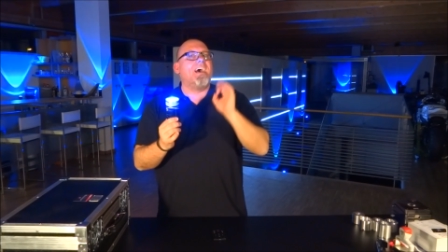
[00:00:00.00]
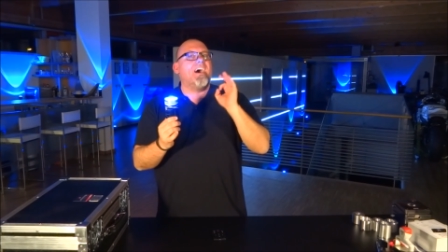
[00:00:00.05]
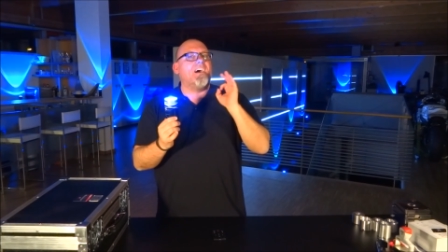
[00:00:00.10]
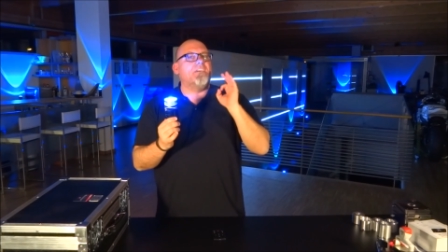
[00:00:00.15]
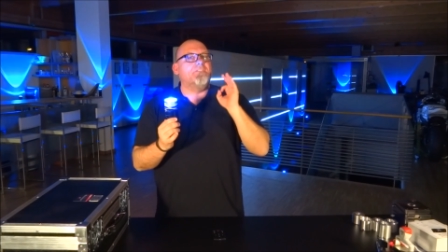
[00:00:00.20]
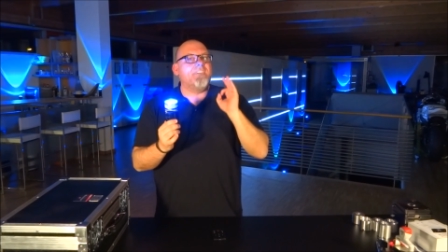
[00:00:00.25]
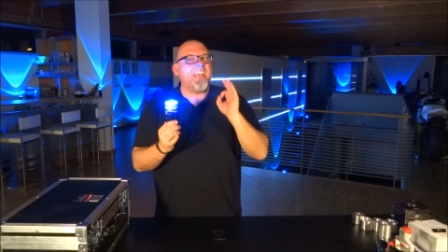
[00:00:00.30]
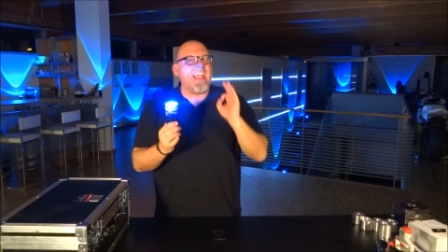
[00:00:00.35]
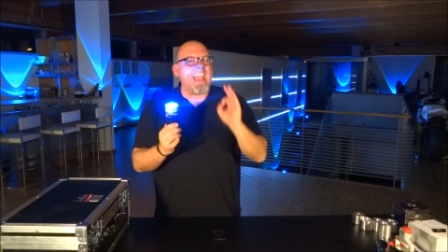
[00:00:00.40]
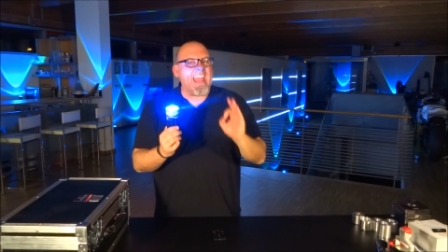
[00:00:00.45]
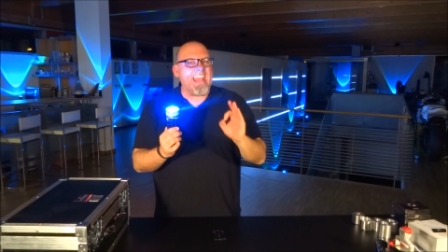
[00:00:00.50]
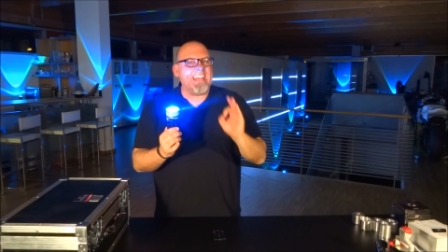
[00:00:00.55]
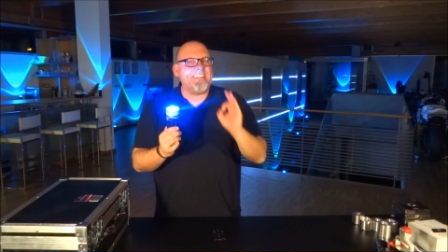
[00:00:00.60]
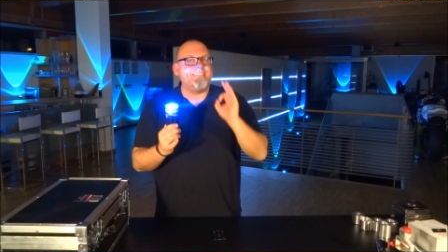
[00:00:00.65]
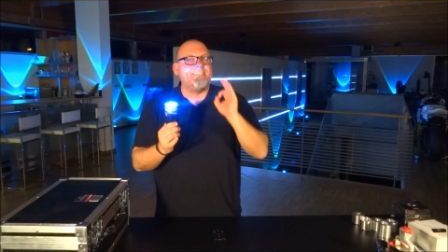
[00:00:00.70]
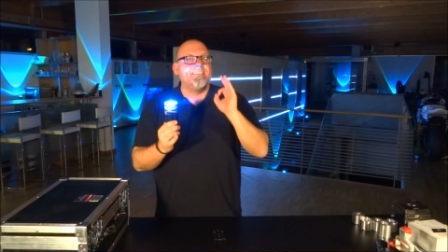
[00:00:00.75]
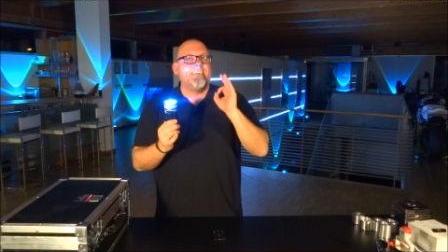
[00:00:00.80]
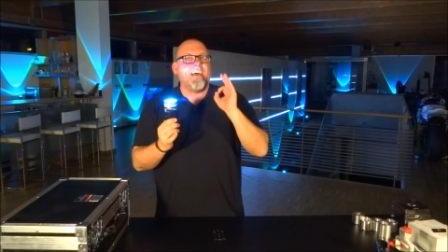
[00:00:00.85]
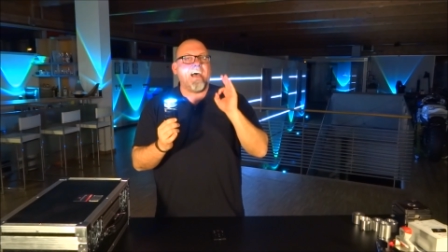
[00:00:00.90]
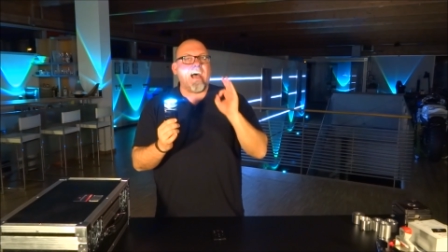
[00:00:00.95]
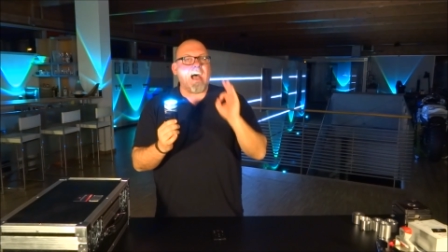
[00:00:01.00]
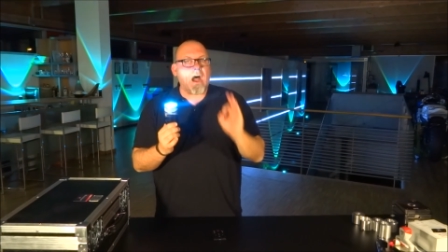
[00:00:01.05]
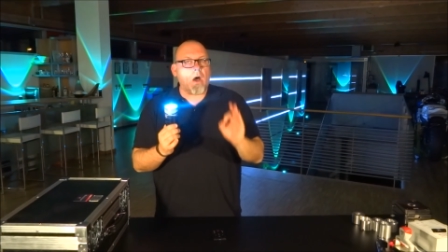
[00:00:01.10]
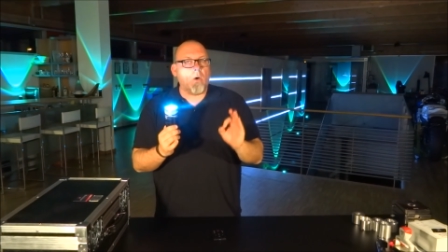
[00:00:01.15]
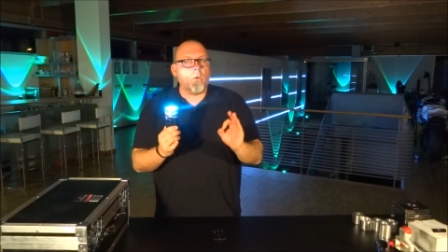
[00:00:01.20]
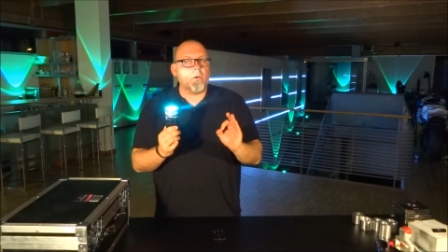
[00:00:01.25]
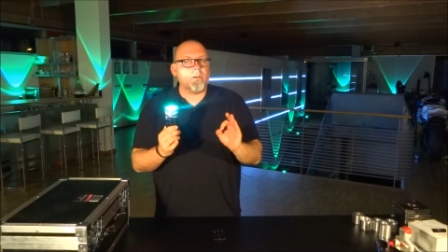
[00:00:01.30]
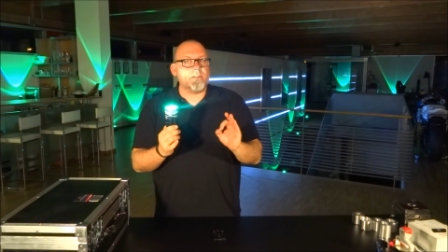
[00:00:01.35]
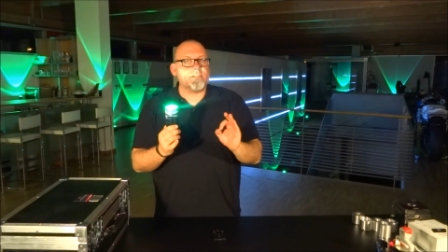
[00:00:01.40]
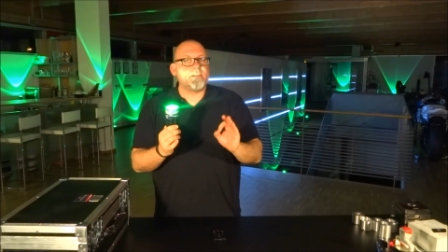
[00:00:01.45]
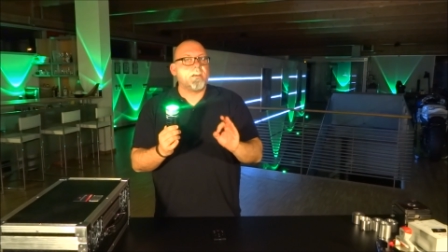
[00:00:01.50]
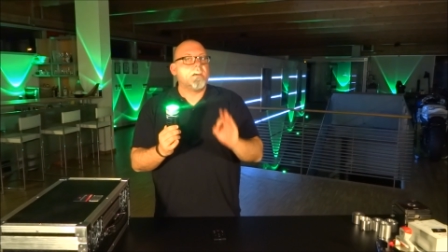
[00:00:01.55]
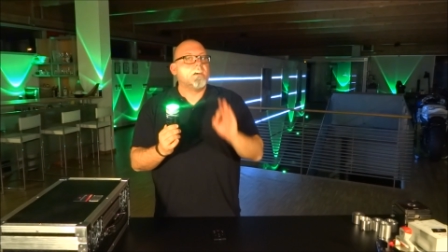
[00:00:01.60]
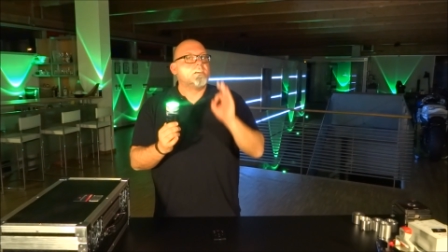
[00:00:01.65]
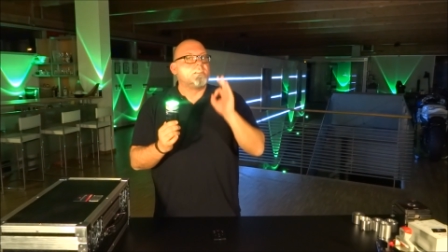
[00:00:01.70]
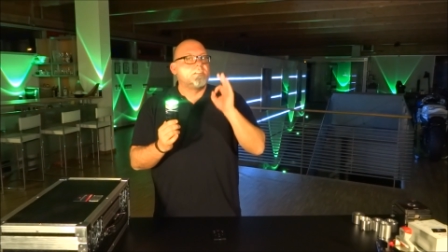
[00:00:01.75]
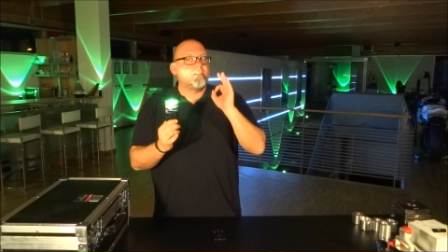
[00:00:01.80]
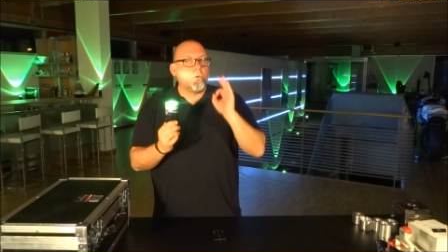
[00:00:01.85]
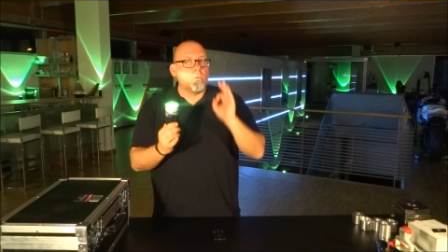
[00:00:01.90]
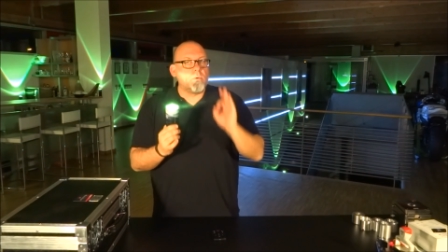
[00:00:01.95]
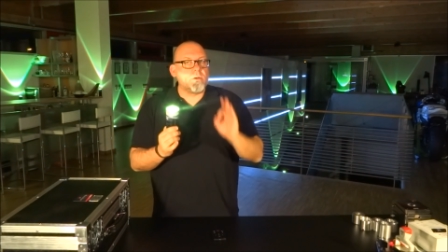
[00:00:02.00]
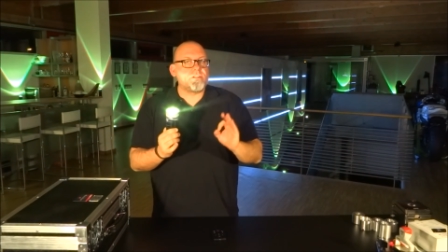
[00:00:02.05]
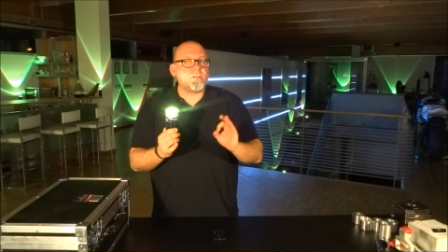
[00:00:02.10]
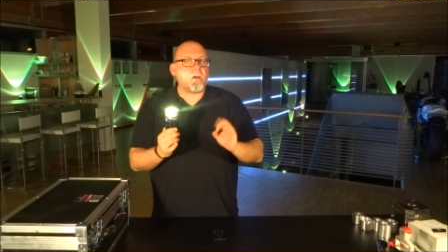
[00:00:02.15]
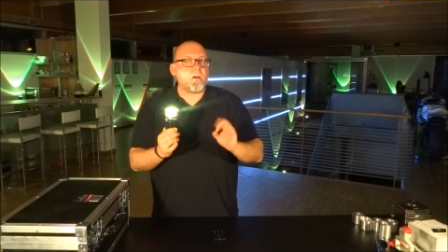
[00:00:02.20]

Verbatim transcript: of eight hours. So we're